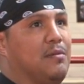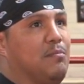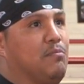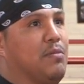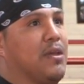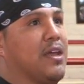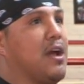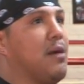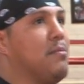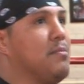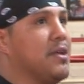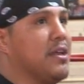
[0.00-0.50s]

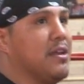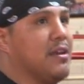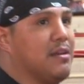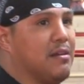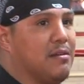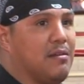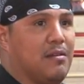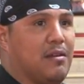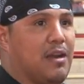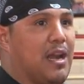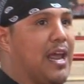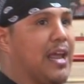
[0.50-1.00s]

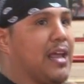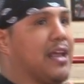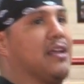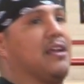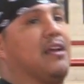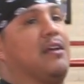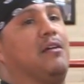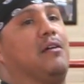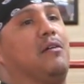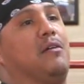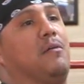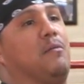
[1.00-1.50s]
becoming
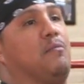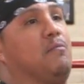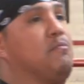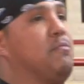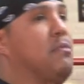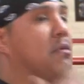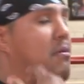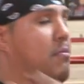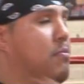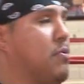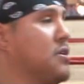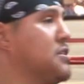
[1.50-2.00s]
like
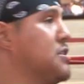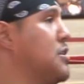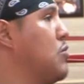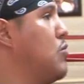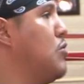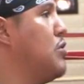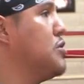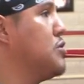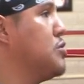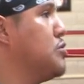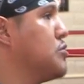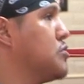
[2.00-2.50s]
a person
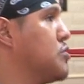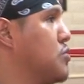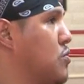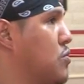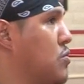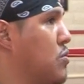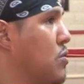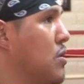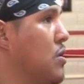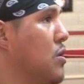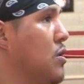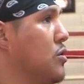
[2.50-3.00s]
going
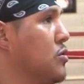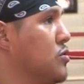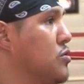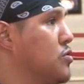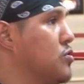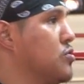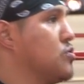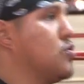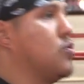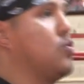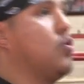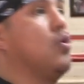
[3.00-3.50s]
to
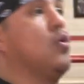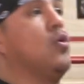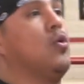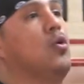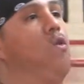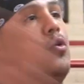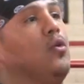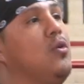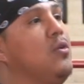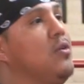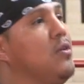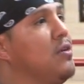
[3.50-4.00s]

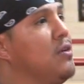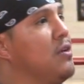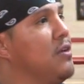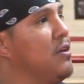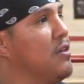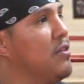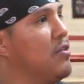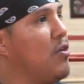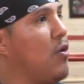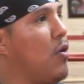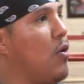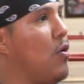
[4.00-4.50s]
school
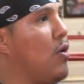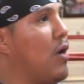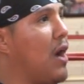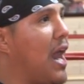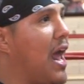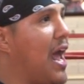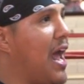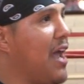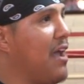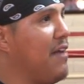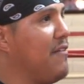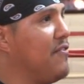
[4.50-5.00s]
their whole
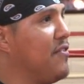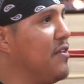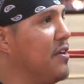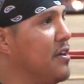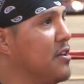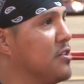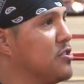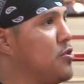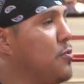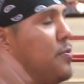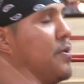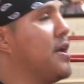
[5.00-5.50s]
life
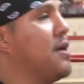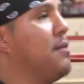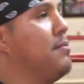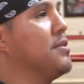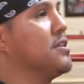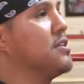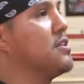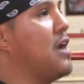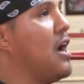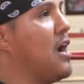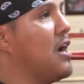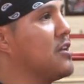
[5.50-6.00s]
to become a
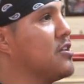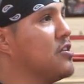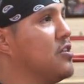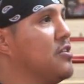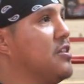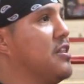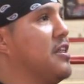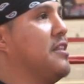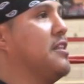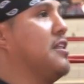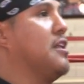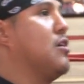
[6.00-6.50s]
doctor.
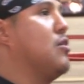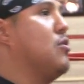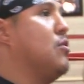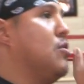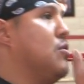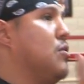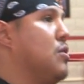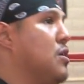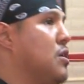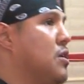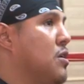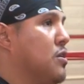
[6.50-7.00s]
Then they
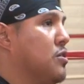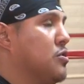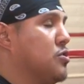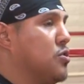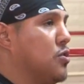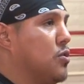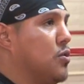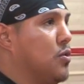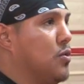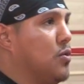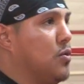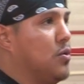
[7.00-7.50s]
go
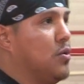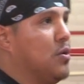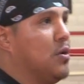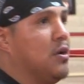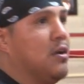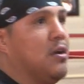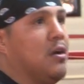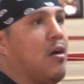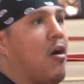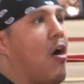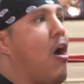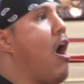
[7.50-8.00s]
to
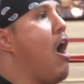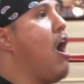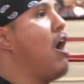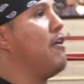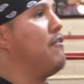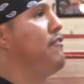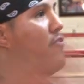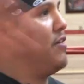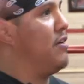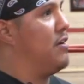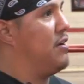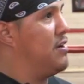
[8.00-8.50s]

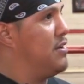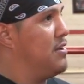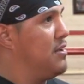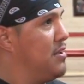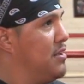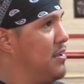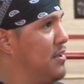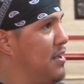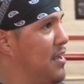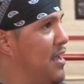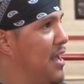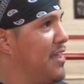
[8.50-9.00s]
Harvard,
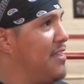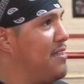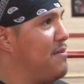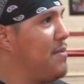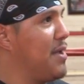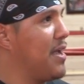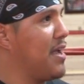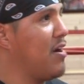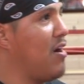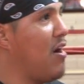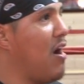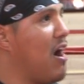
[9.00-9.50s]
and they
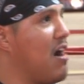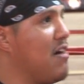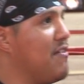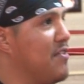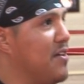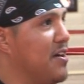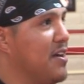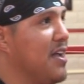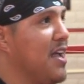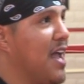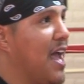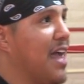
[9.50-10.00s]
make it to
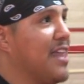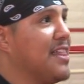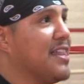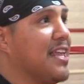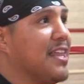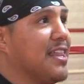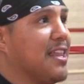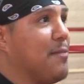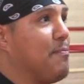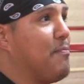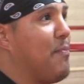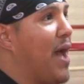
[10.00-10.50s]
Harvard, and
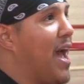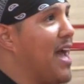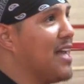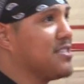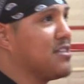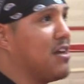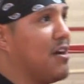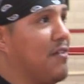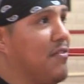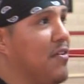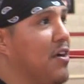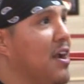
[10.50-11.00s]
then they pass
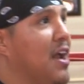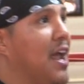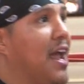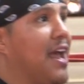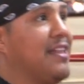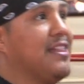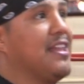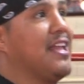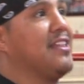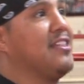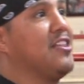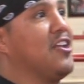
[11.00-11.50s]
Harvard,
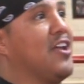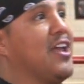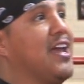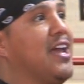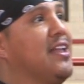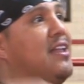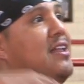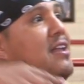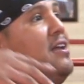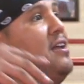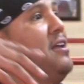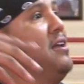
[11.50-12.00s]
and then they
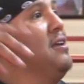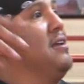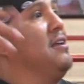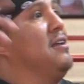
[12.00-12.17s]
get